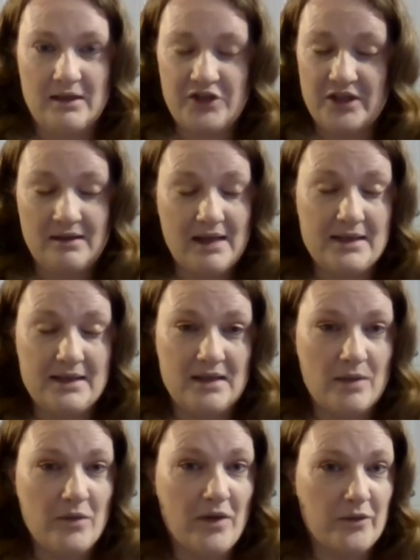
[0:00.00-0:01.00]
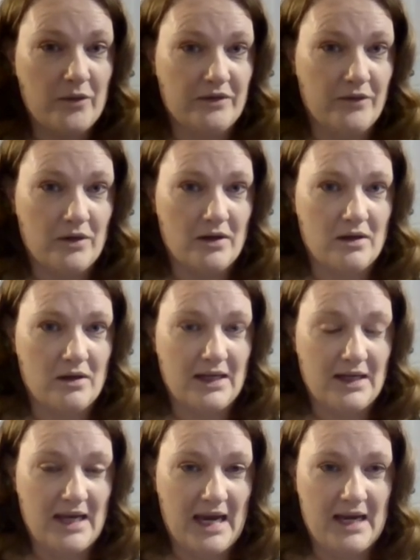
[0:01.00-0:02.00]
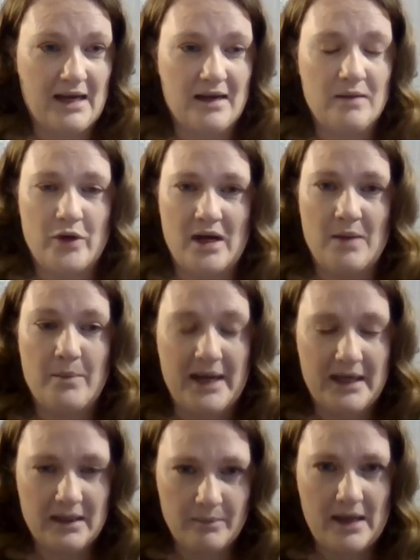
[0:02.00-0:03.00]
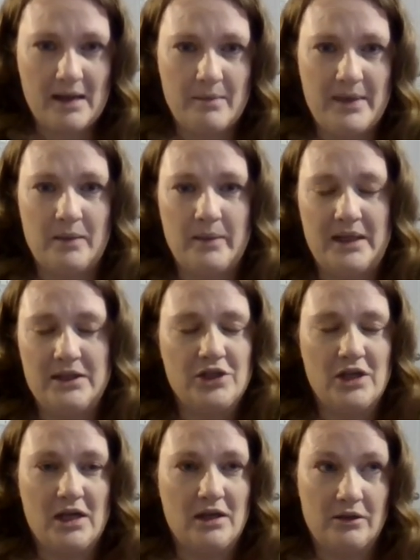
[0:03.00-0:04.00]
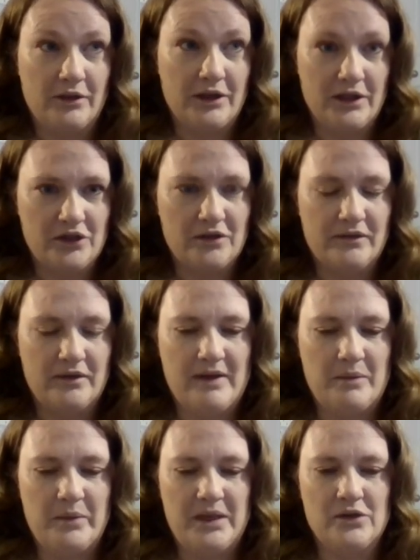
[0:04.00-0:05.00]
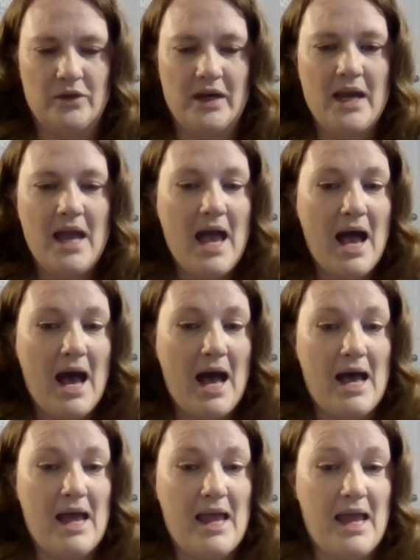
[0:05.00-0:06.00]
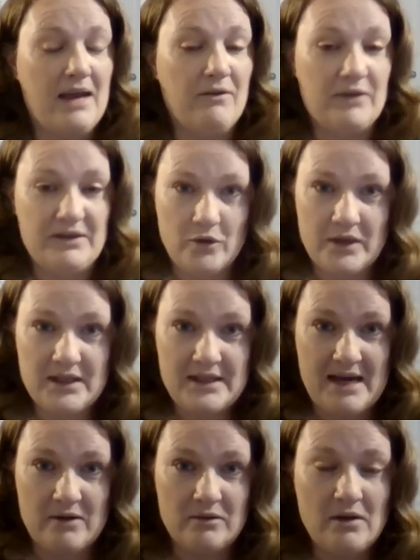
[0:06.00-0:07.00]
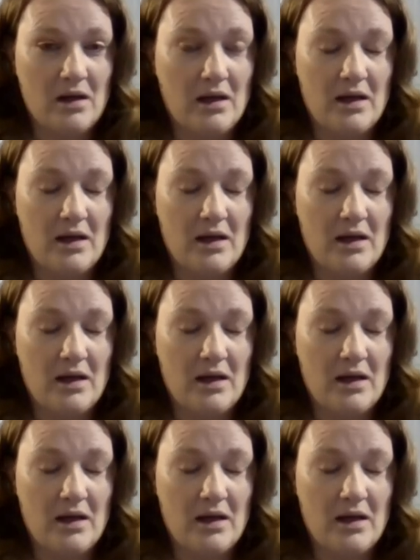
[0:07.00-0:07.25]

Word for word: just last summer that was voted on in Canada, brought up by by a, a backbench uh, or a conservative MP, sorry, uh, and it was voted down.